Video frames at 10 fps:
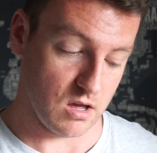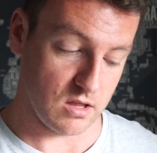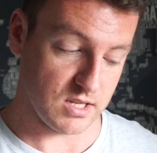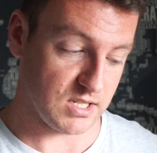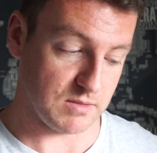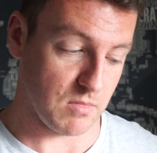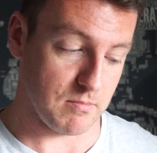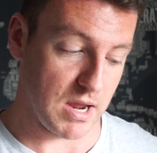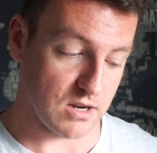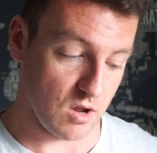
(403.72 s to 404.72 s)
this is my
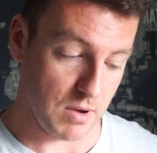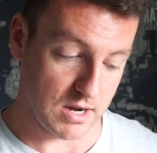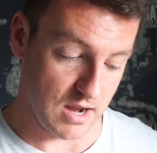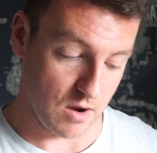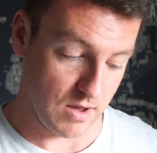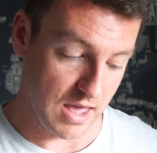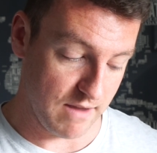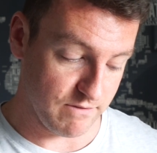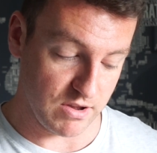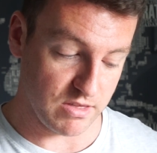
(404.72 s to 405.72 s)
main notepad now.
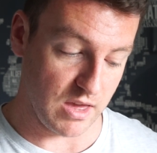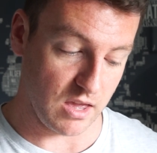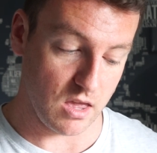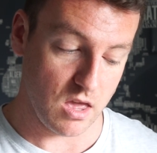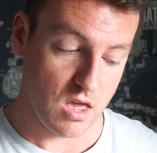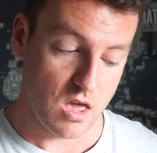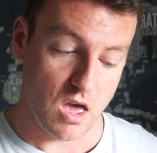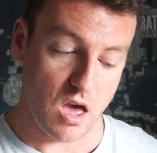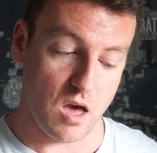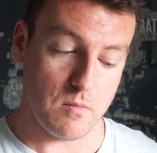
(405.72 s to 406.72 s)
Everything,
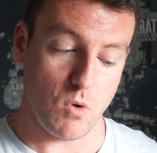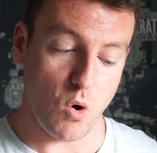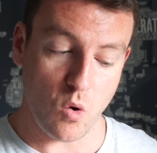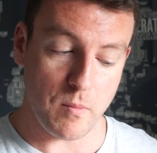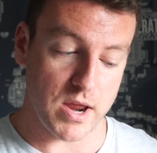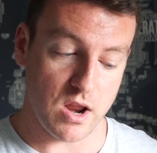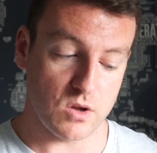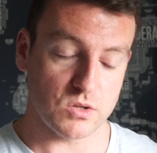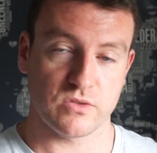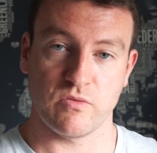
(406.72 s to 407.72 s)
all my
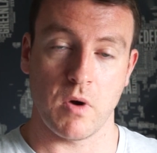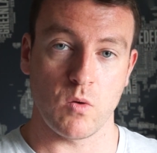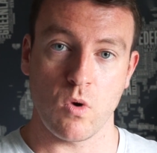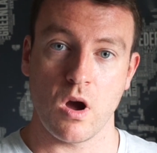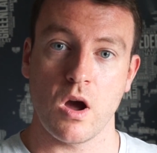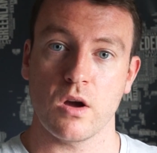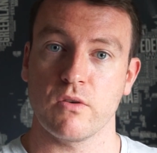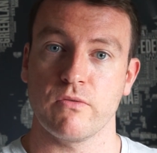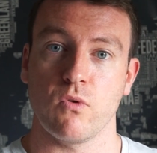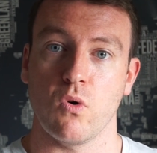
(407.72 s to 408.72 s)
notes for my work,
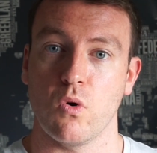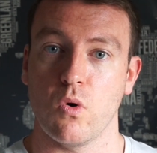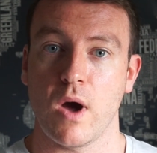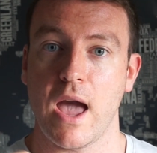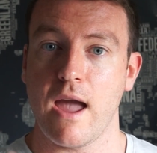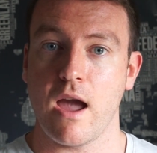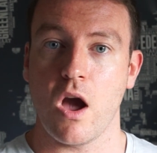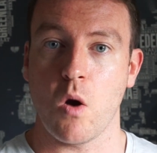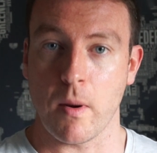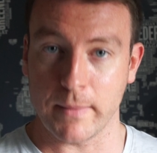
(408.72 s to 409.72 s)
for
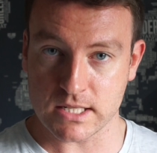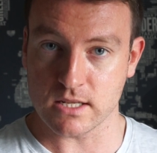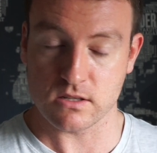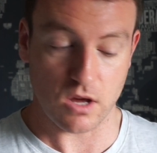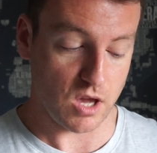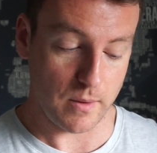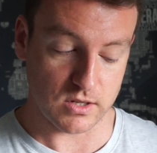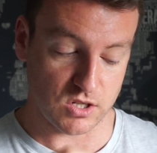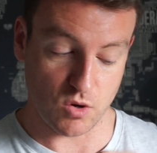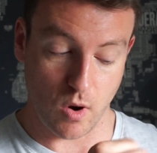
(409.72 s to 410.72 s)
all my meetings that I go
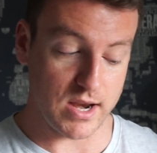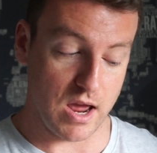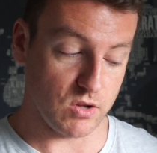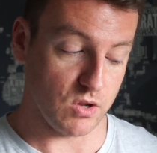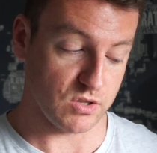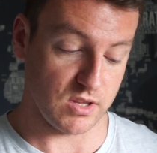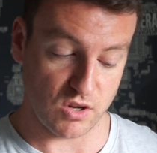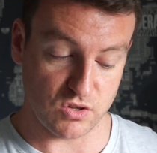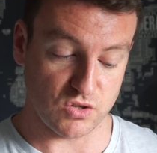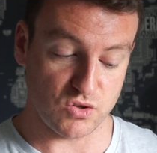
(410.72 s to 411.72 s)
into, I now use this. I
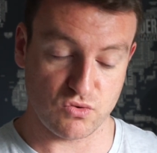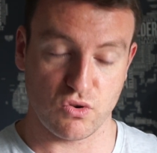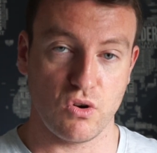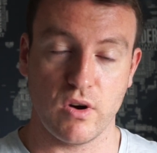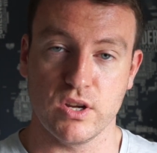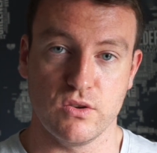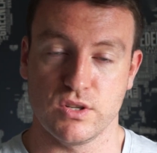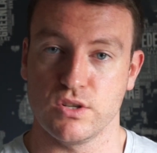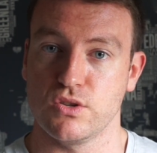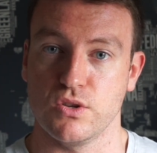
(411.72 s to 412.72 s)
use it to draw, I use
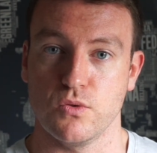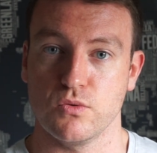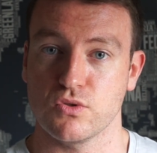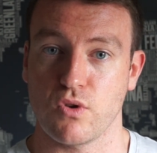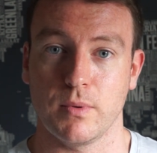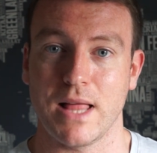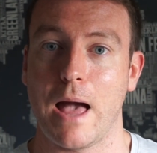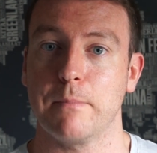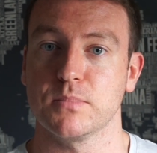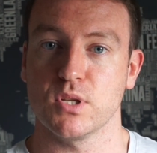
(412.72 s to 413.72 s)
it to scribble,
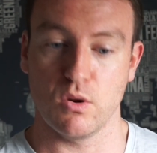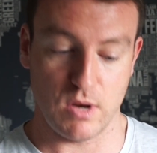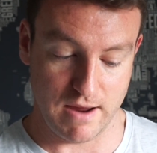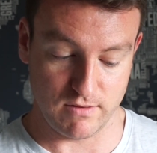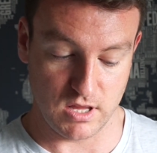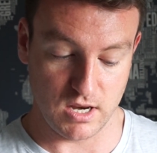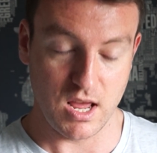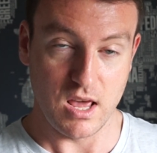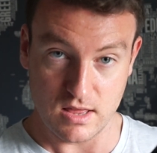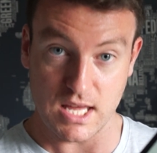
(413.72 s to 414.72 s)
absolutely everything.
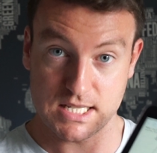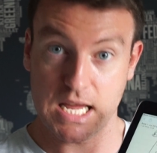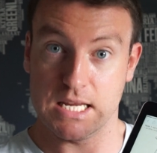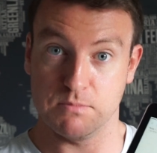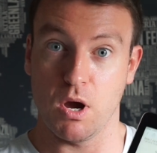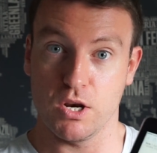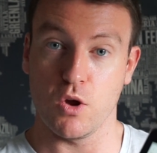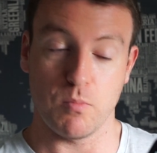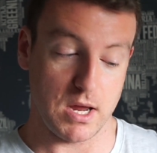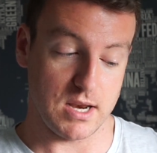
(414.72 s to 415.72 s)
This is my
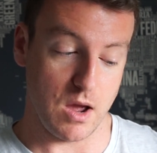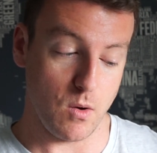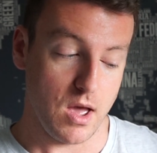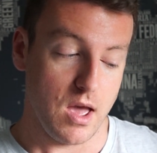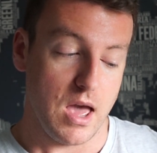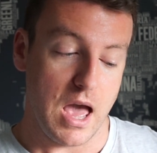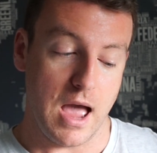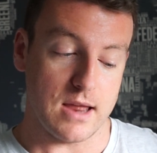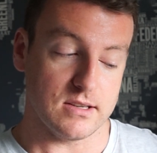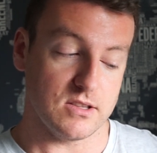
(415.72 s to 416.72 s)
notepad now,
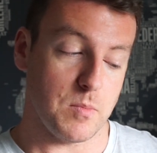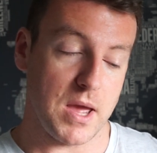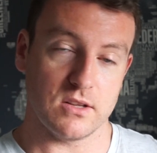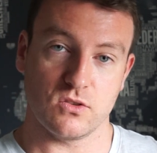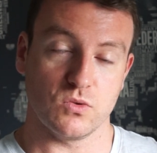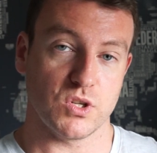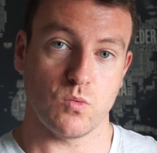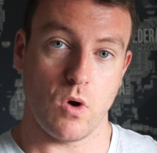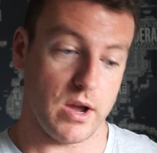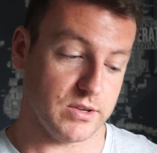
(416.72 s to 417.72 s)
and the pencil just
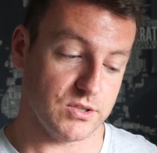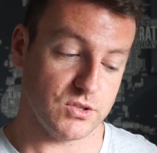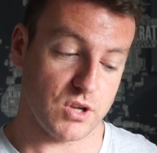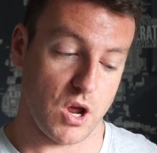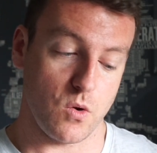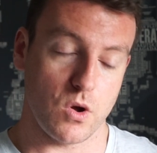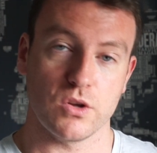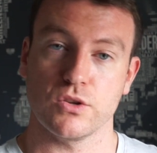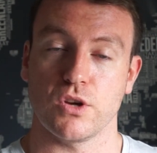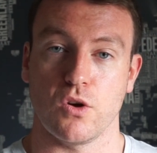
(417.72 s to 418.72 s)
works so
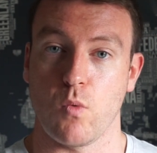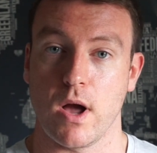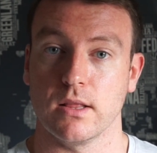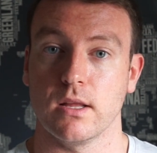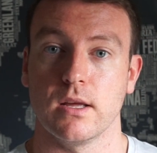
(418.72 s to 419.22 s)
well.